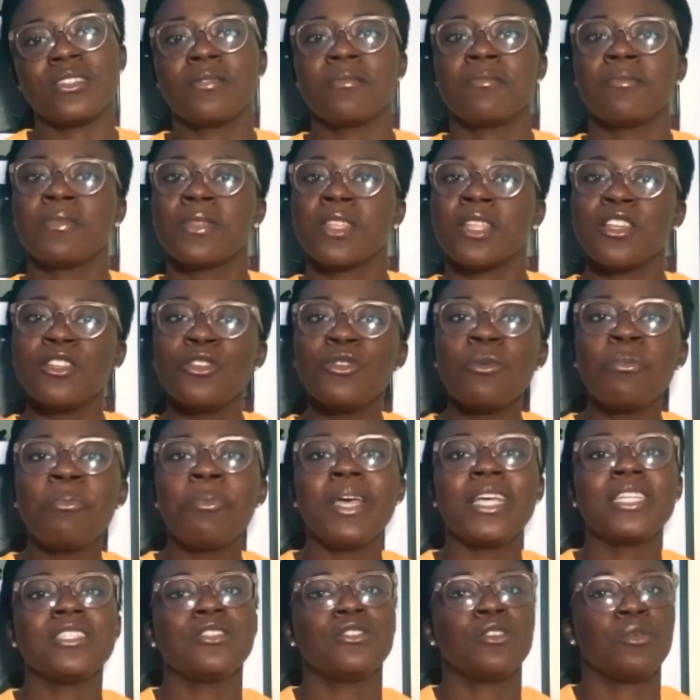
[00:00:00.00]
Pace your
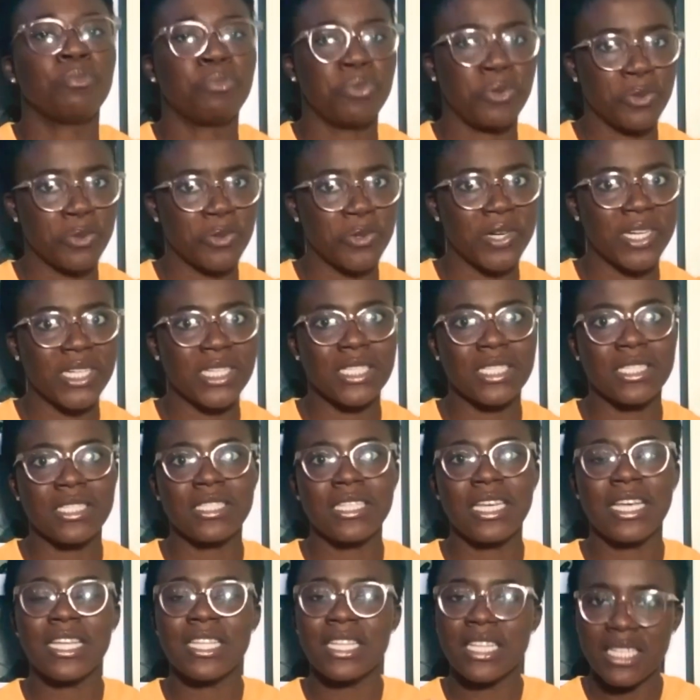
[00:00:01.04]
progress. Take it easy
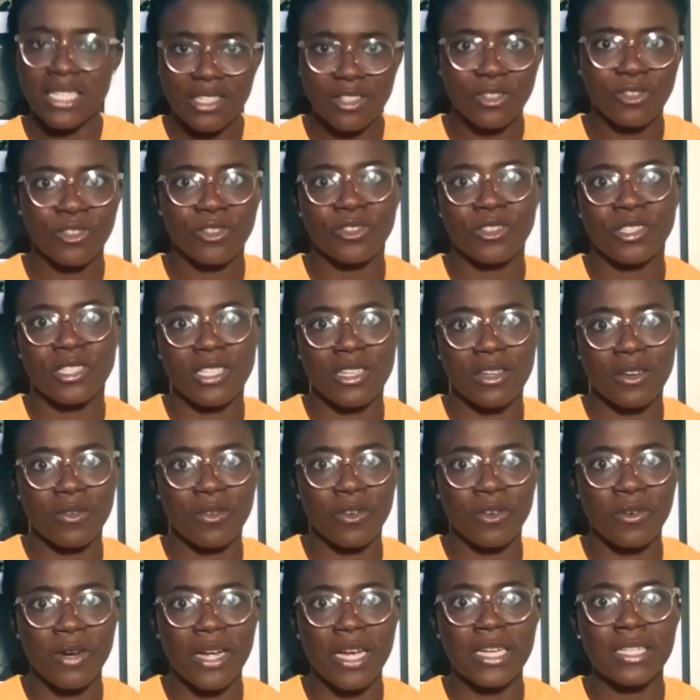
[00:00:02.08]
on yourself, all right?
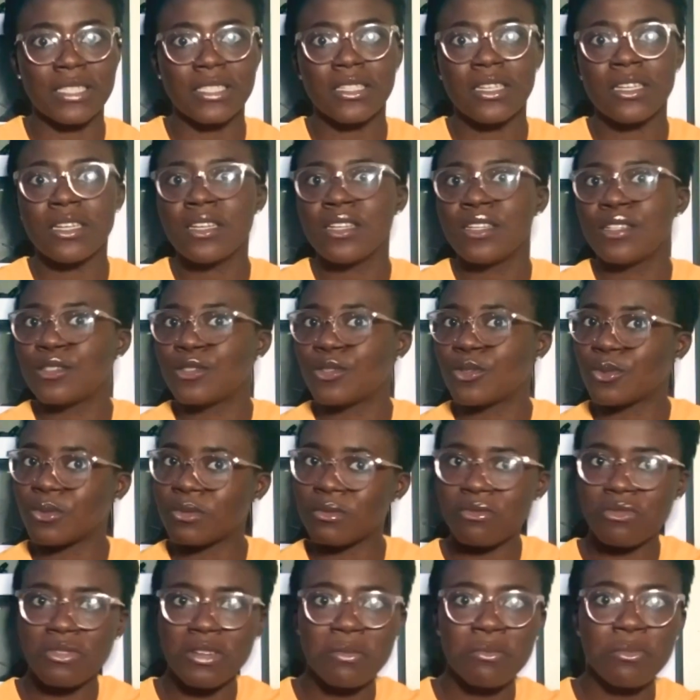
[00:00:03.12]
So 3
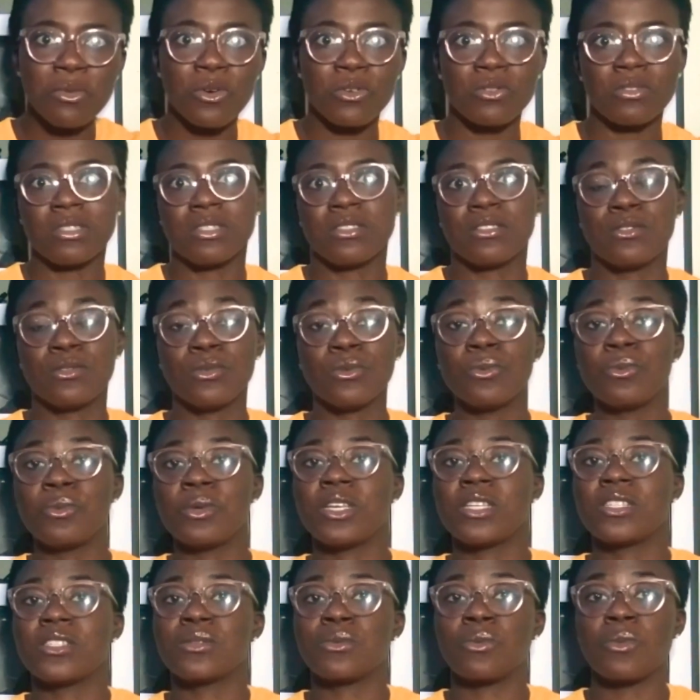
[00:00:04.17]
months, 2 weeks, 1
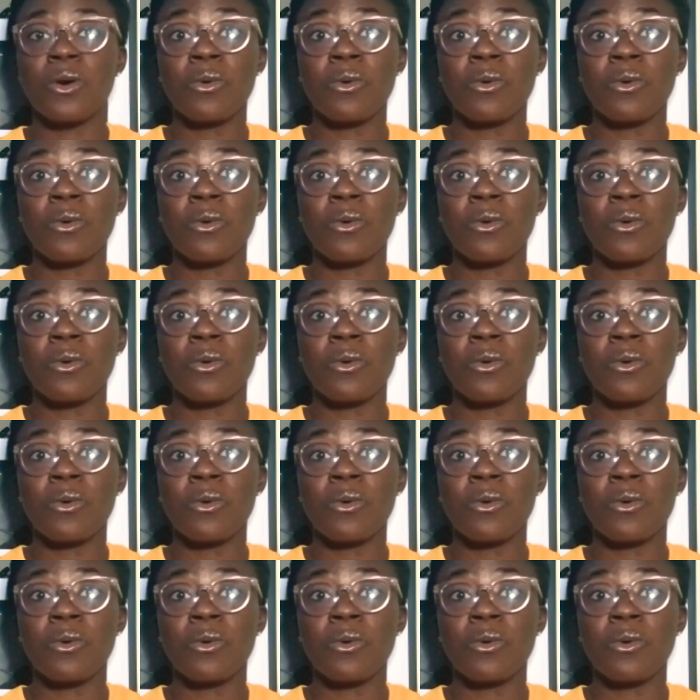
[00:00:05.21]
week,